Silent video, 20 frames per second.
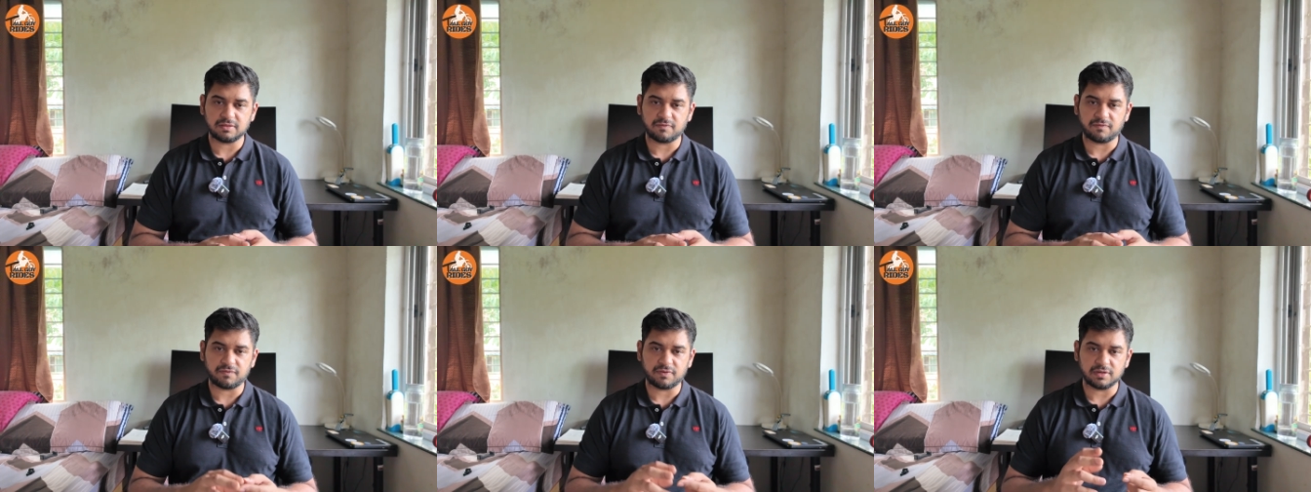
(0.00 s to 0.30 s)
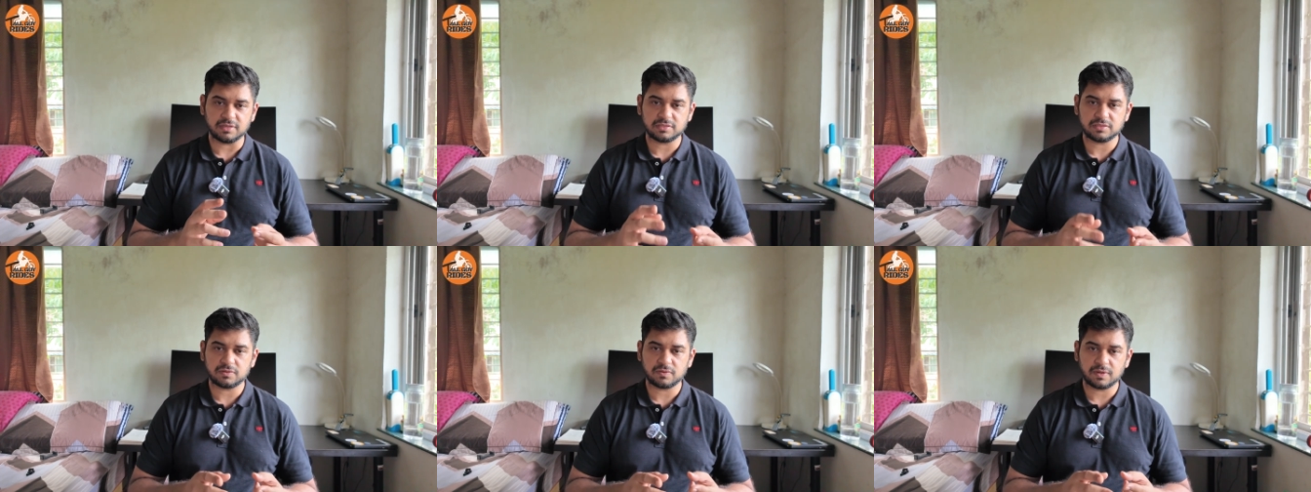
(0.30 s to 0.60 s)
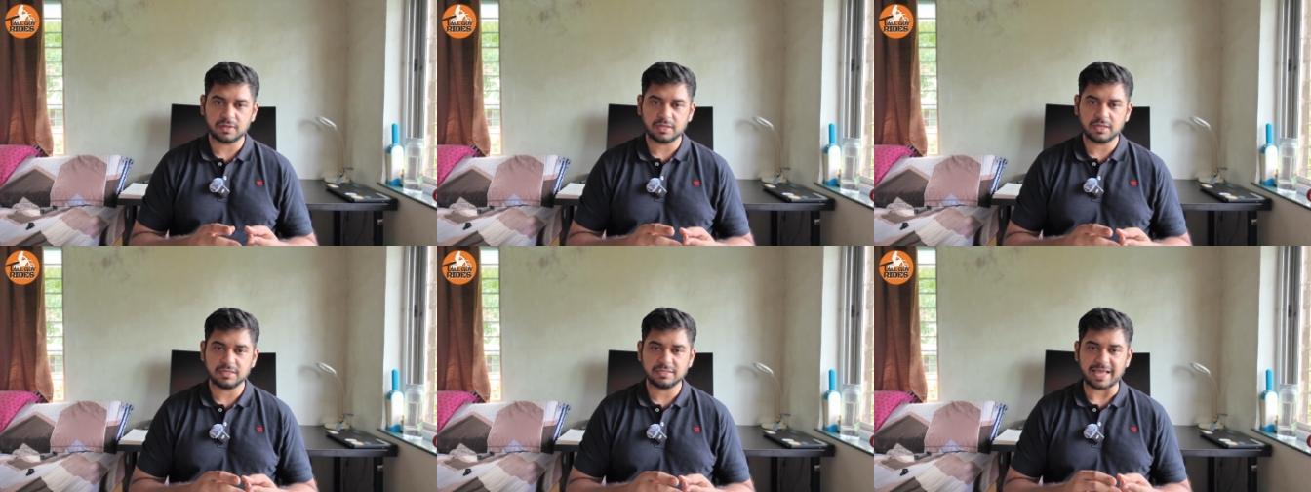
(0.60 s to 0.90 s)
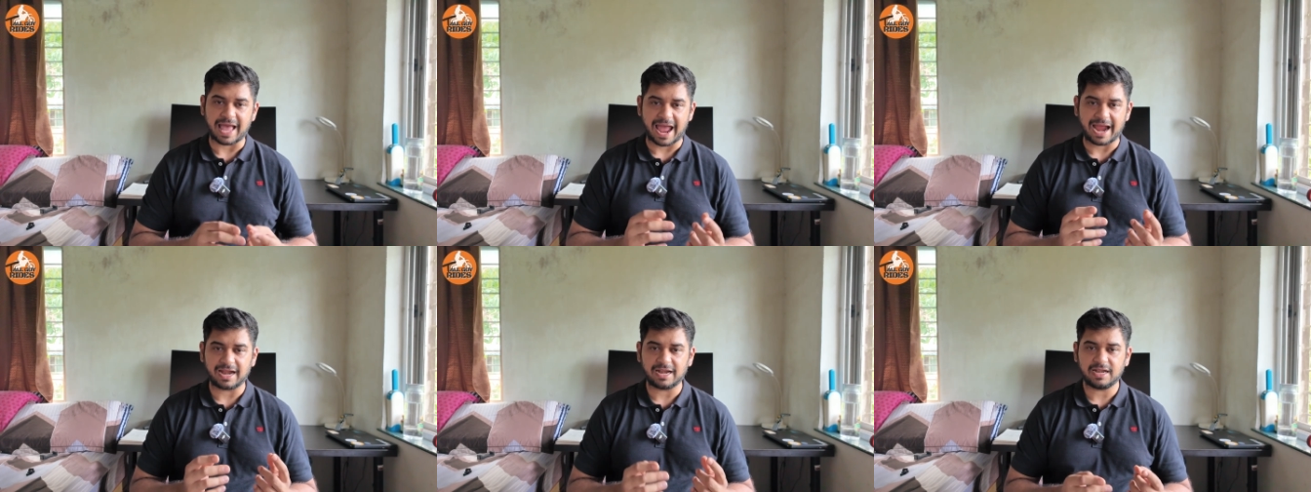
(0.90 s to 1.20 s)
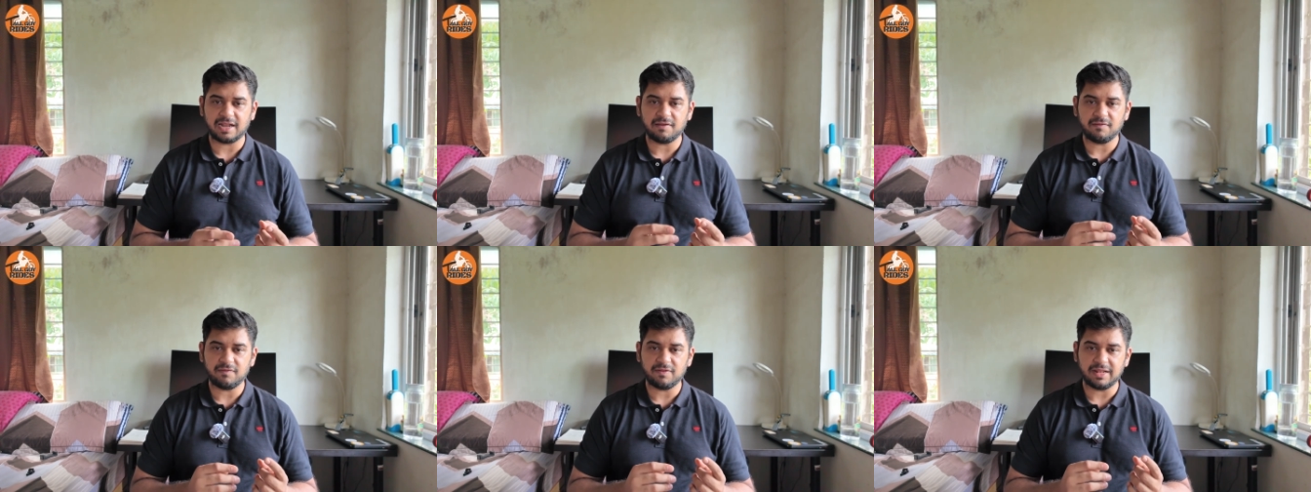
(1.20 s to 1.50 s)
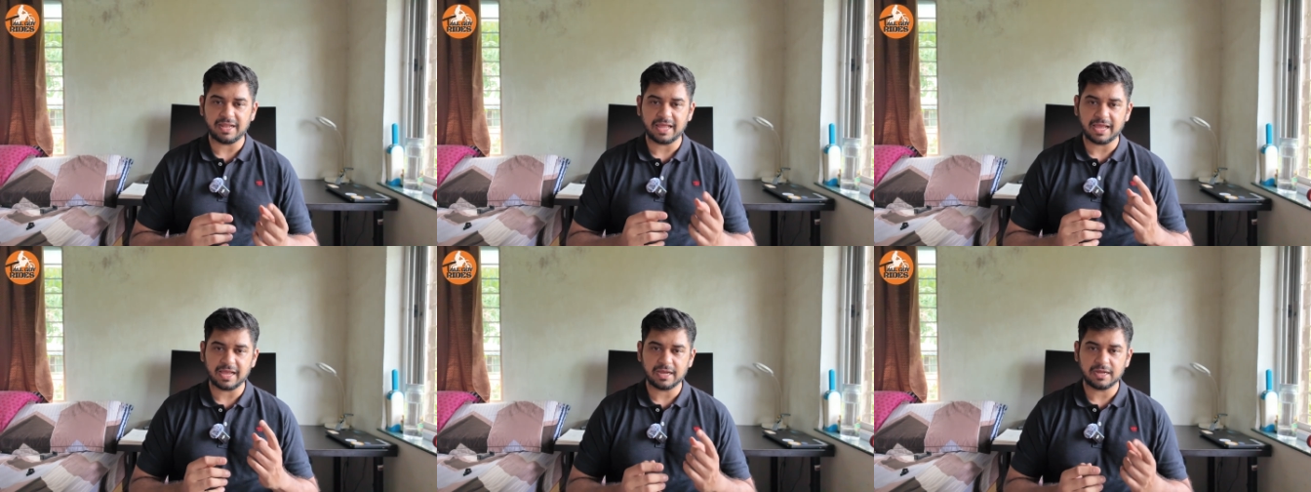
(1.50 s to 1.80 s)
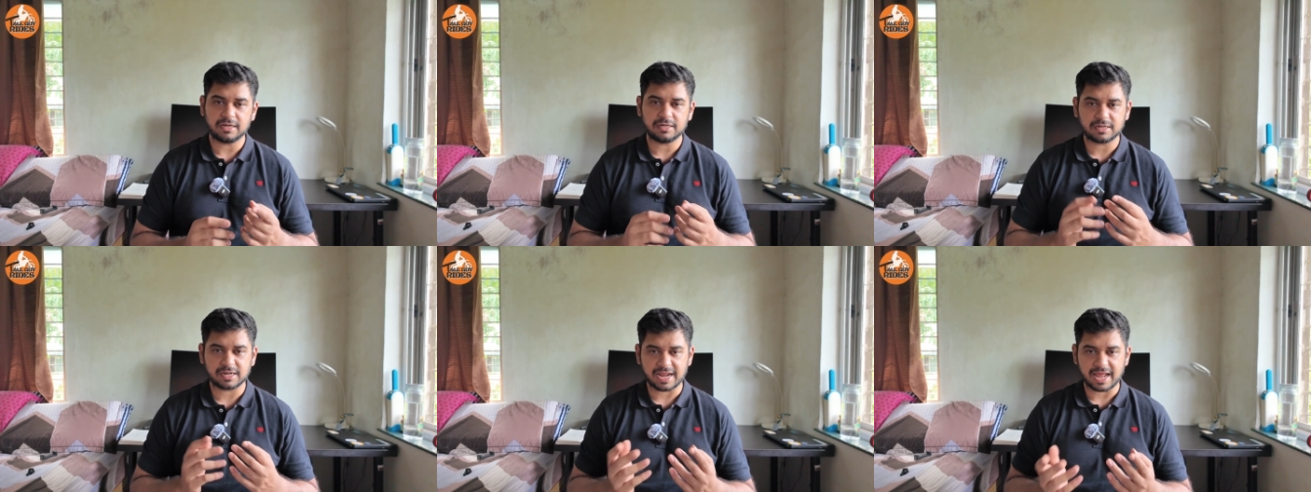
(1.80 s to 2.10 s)
The first one is active
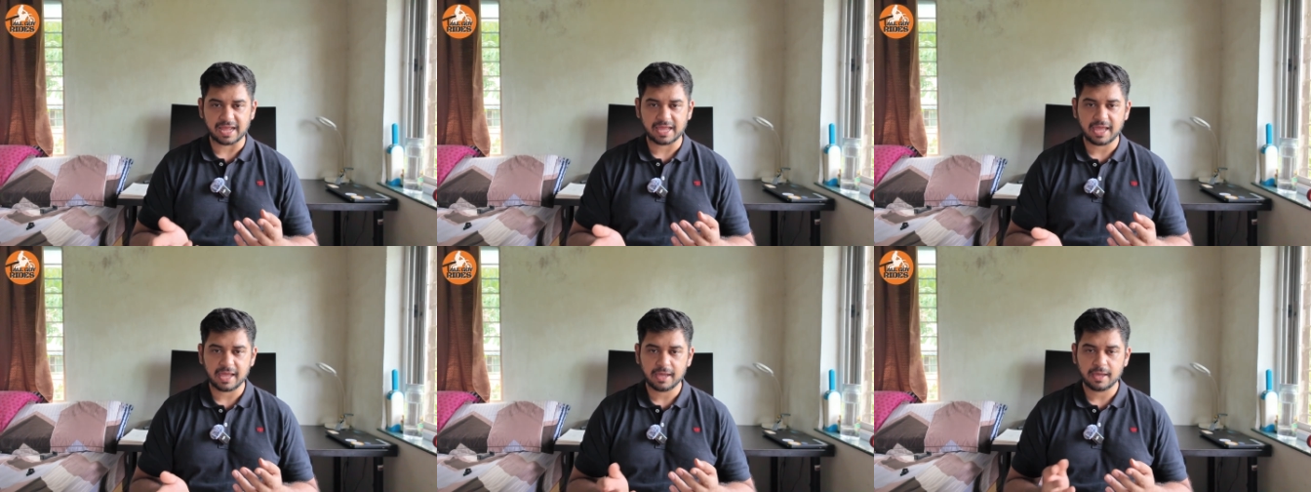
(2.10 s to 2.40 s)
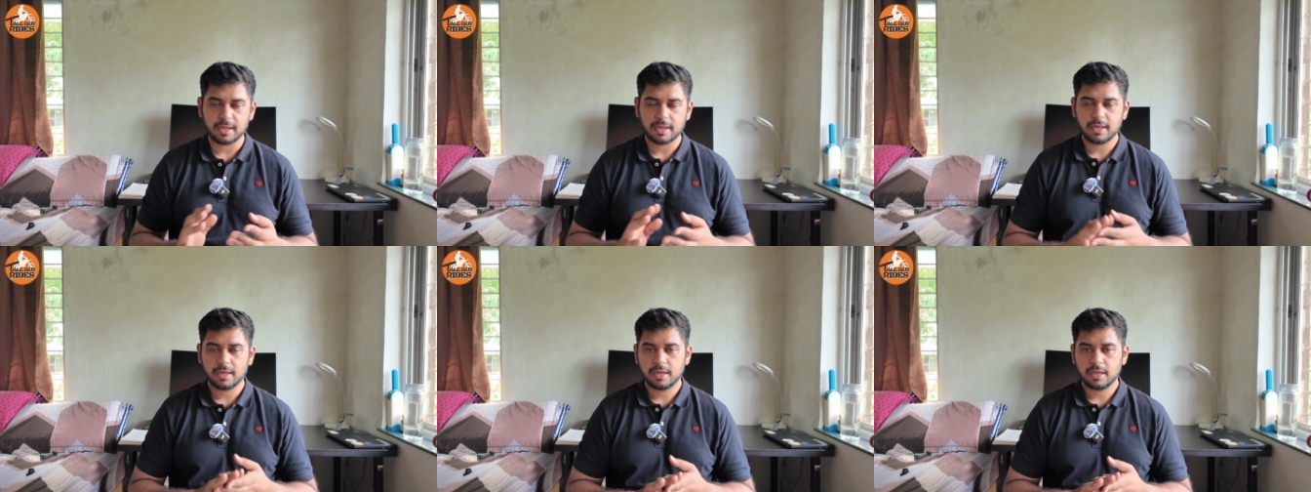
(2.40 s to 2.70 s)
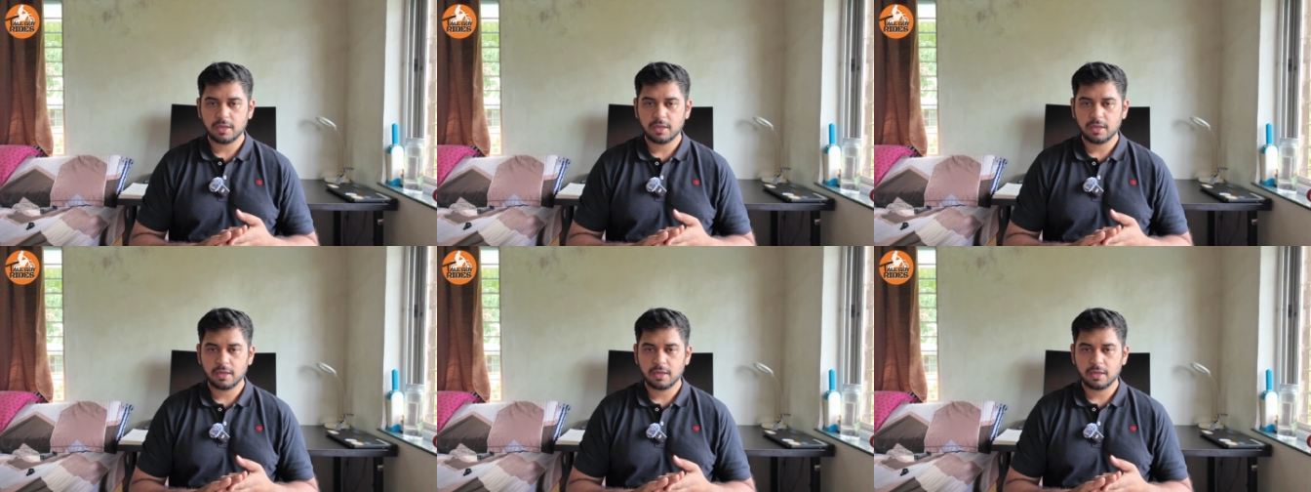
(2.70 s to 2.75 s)
link tracking,